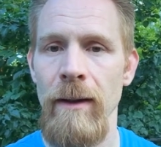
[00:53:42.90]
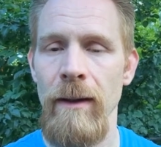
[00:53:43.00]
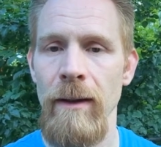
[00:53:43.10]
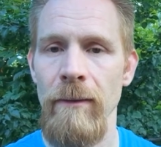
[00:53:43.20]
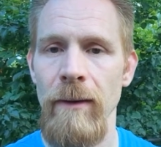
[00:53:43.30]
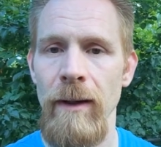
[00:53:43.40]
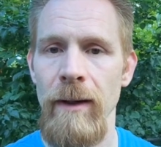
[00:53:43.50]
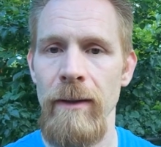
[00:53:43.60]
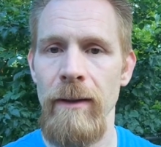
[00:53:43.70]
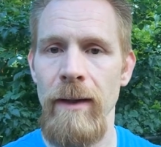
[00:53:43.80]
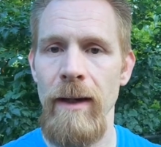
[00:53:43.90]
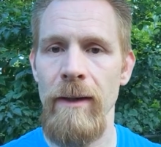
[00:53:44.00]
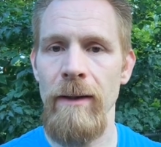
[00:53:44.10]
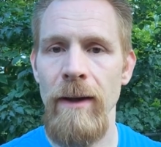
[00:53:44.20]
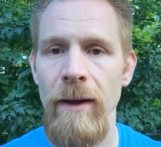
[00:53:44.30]
All right.
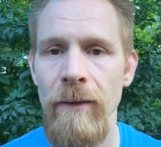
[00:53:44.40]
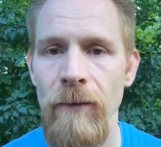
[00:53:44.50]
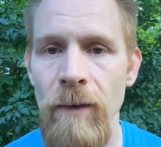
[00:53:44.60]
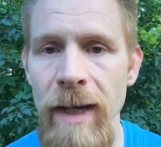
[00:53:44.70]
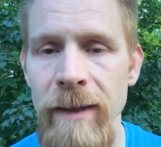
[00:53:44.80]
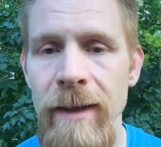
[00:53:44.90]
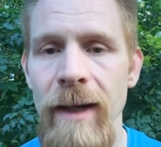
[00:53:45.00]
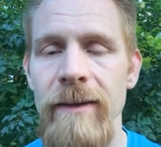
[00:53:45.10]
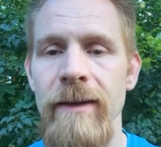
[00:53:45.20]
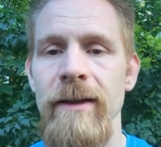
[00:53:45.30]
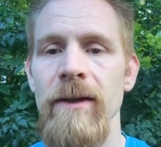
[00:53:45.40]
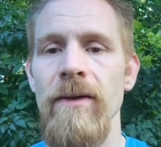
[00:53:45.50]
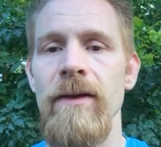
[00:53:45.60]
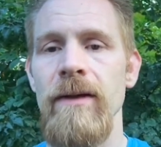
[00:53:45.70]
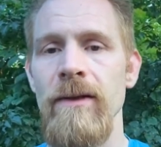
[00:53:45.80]
And Veranid Guy says,
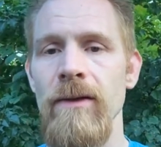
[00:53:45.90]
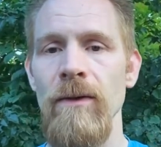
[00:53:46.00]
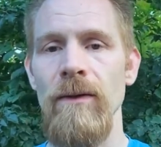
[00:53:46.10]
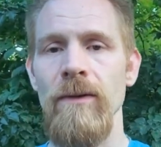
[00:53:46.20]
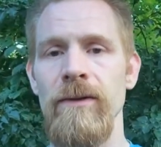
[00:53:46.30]
hello, this is cool.